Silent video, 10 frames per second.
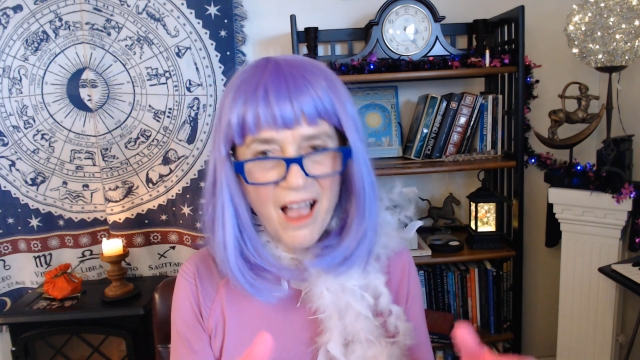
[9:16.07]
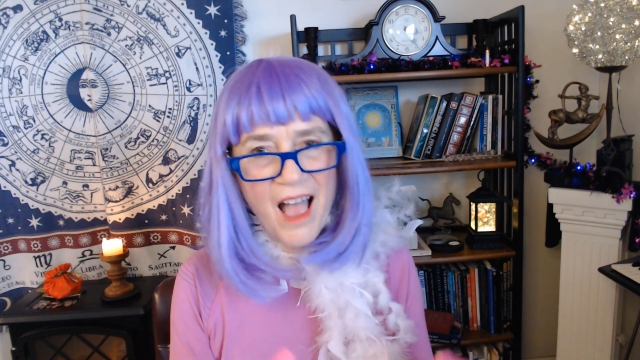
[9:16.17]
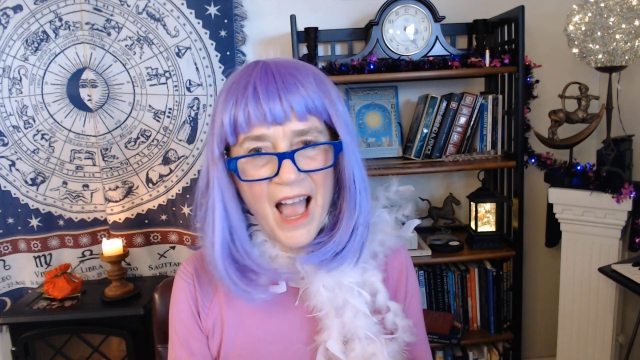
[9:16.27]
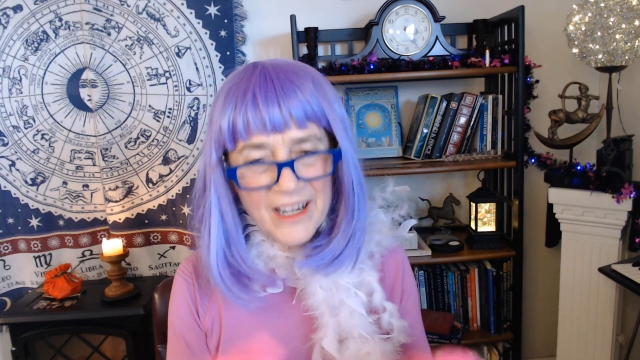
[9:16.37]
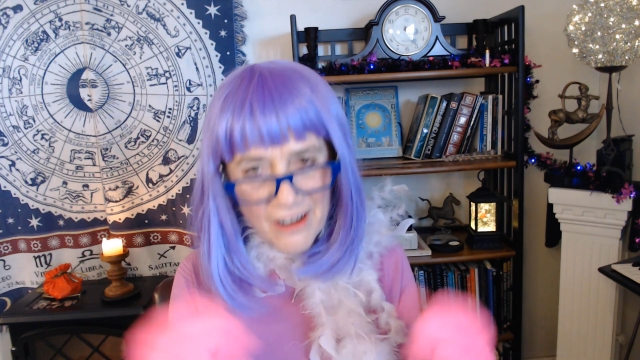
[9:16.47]

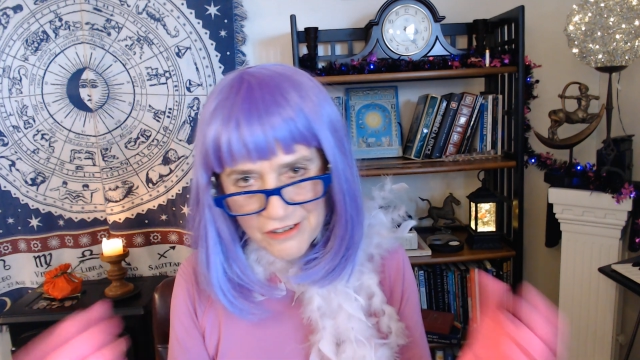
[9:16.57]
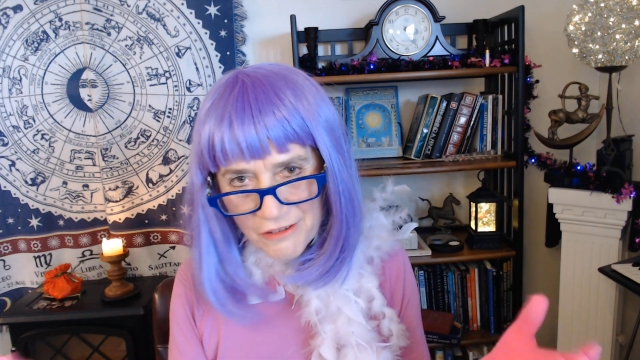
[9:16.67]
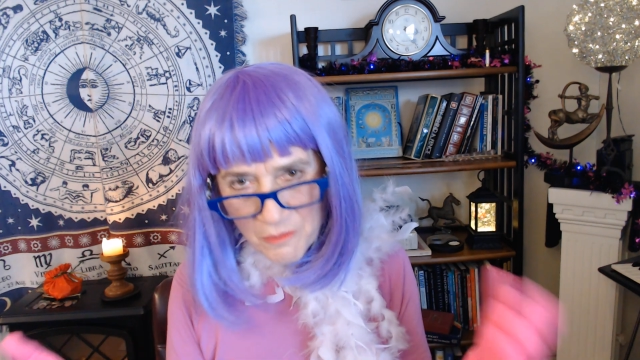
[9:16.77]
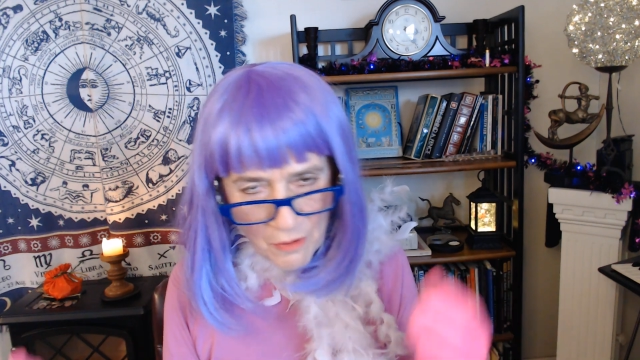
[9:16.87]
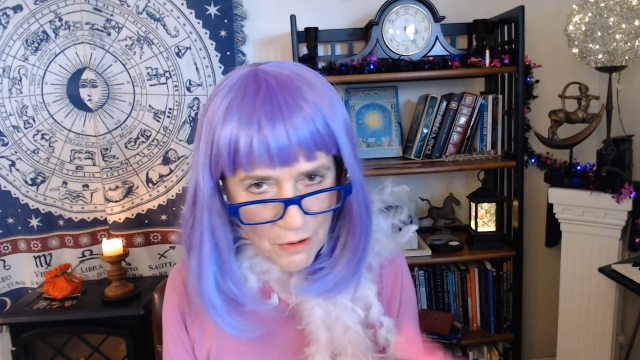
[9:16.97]
I know you were
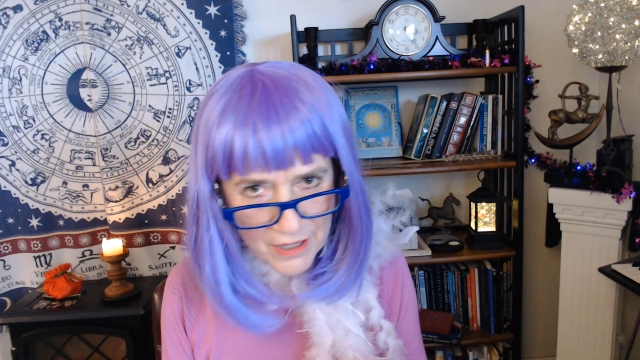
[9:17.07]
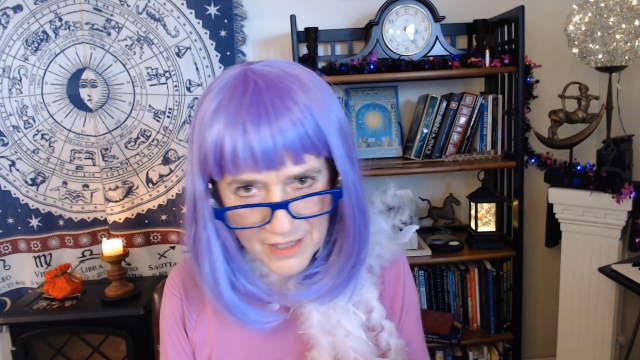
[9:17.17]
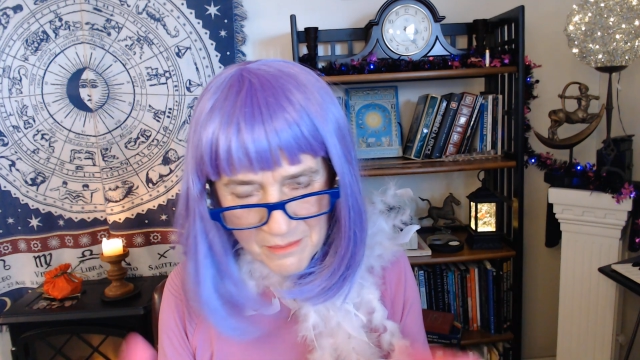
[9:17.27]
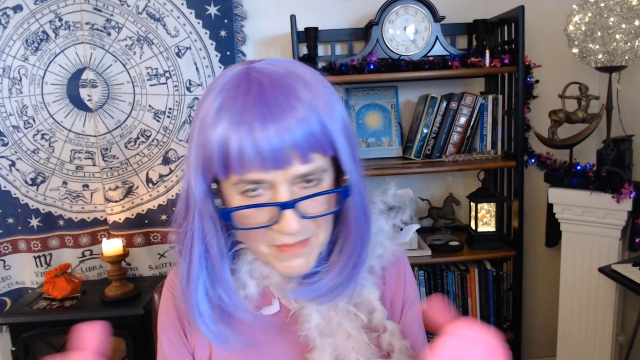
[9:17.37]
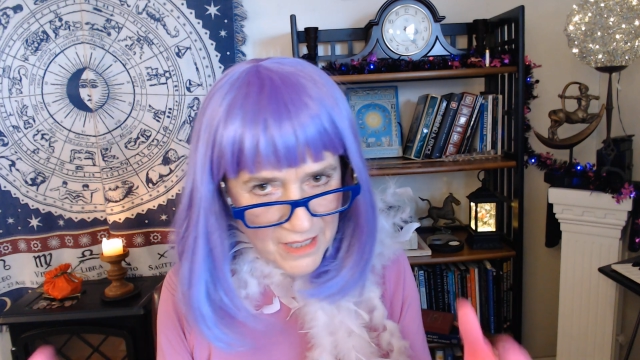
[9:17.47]
born in the
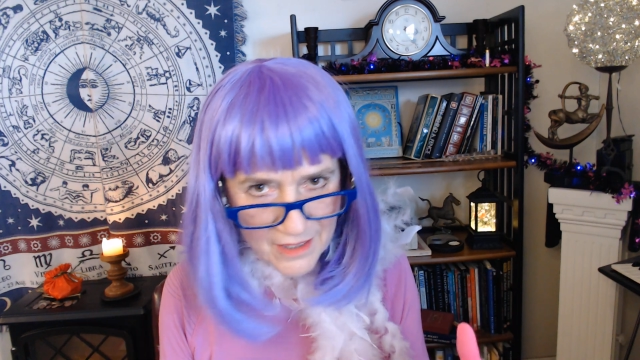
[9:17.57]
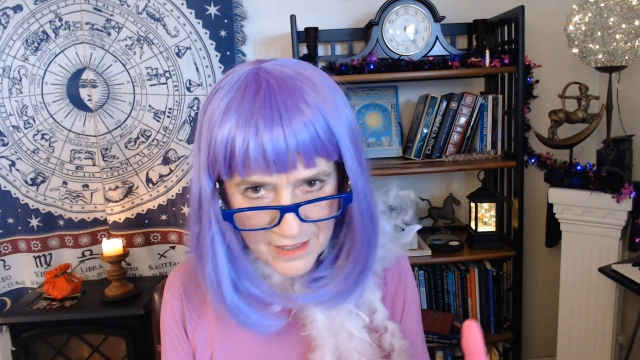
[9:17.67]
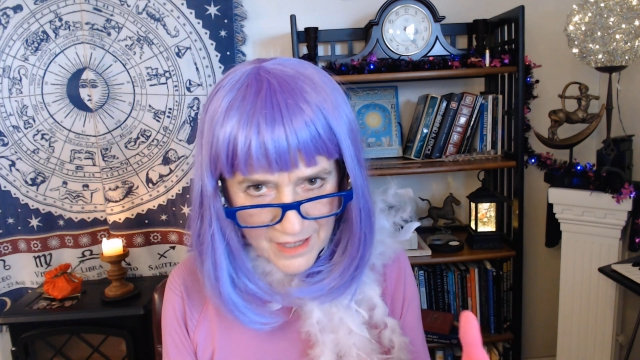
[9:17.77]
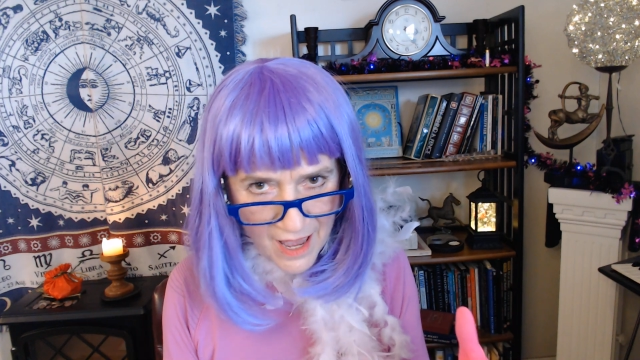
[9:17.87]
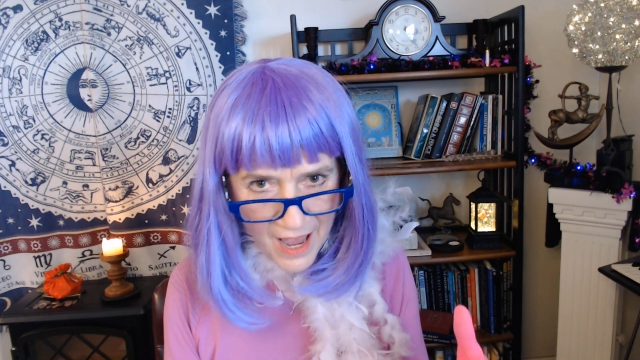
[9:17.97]
middle of the
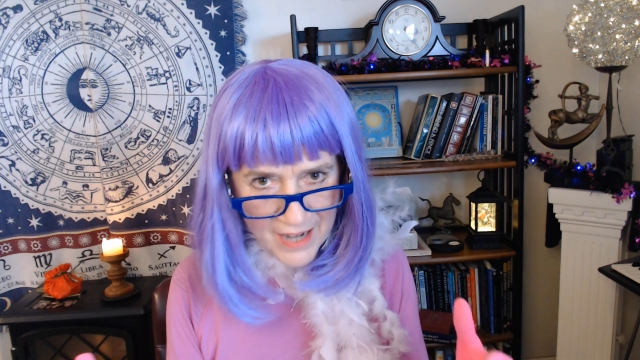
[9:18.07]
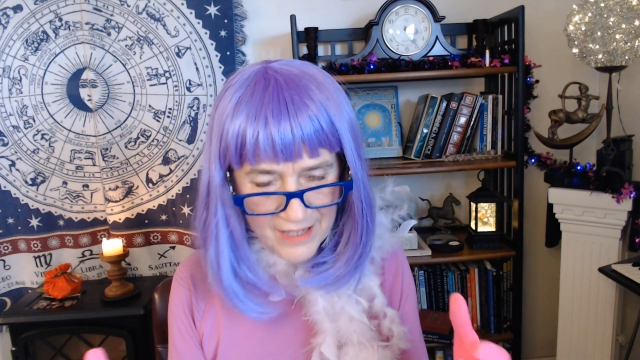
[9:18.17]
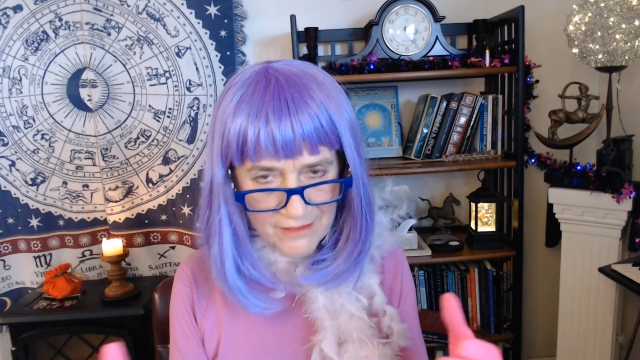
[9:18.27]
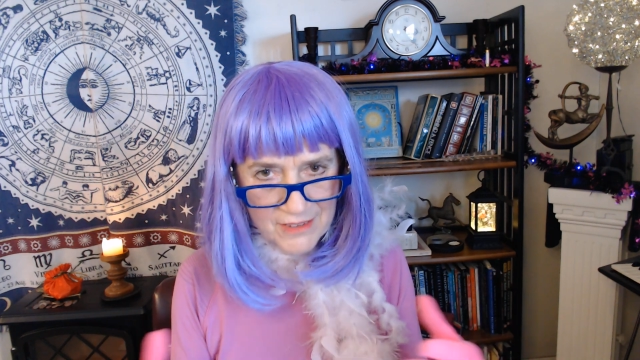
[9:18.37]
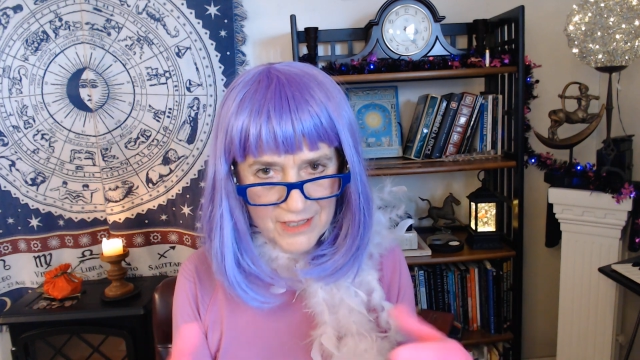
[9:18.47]
night. It
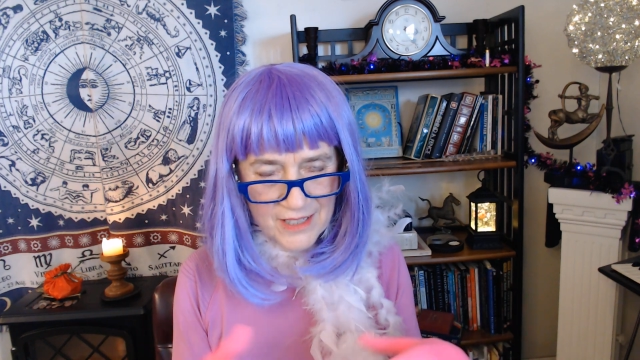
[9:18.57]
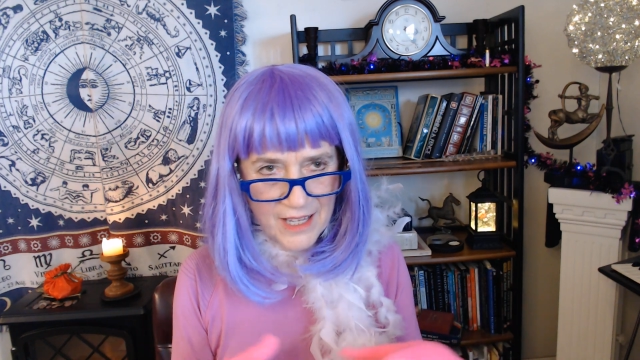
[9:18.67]
was